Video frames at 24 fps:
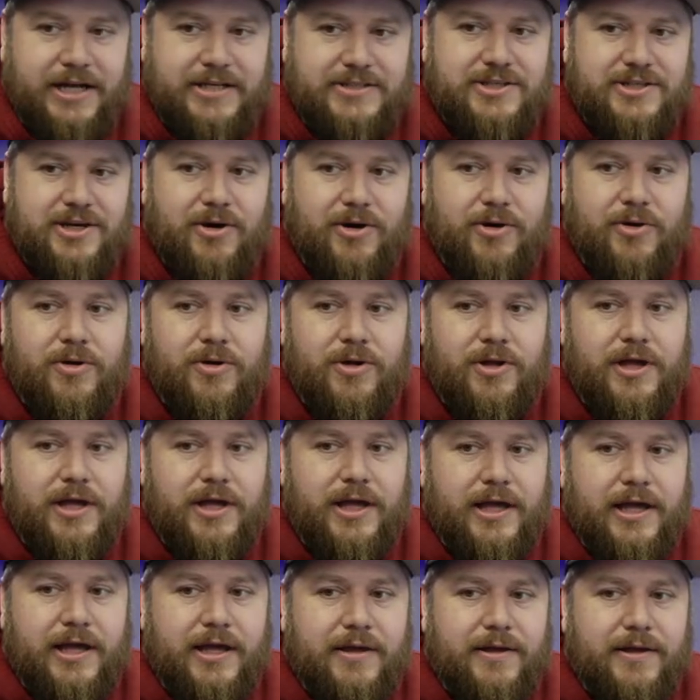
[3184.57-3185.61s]
So,
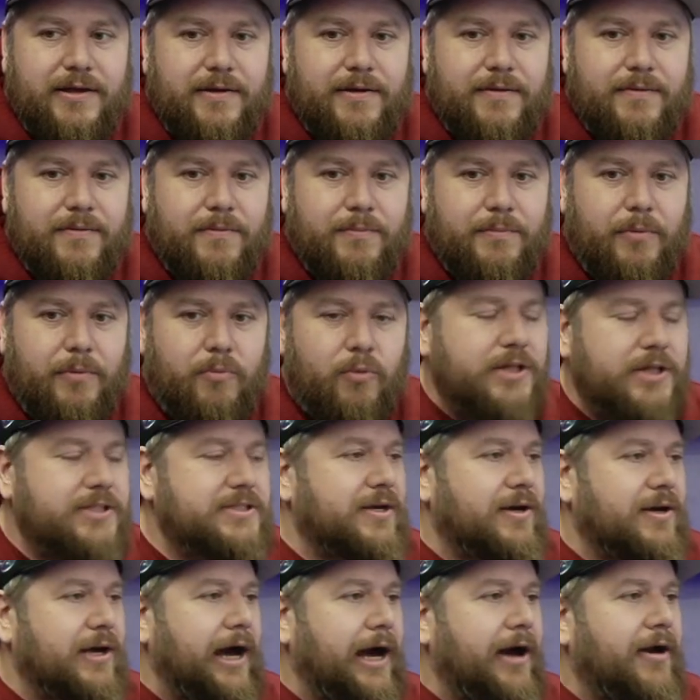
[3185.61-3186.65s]
but
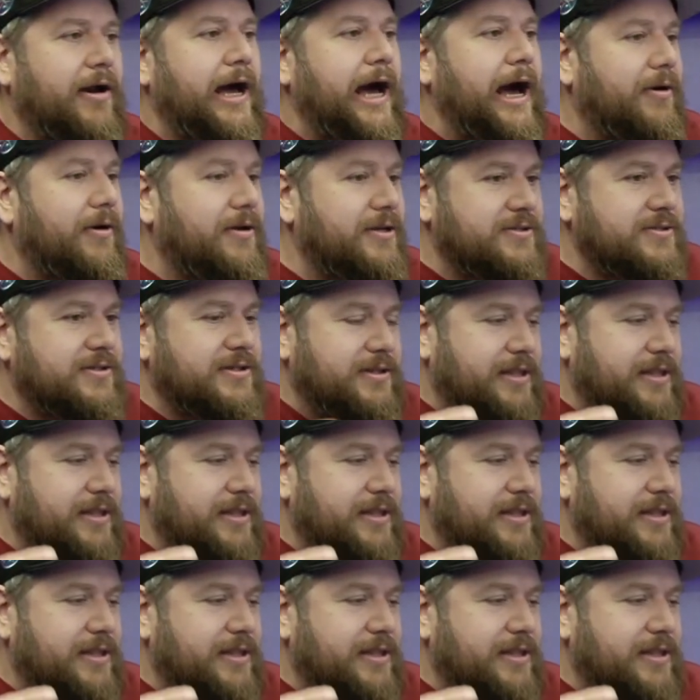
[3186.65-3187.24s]
how does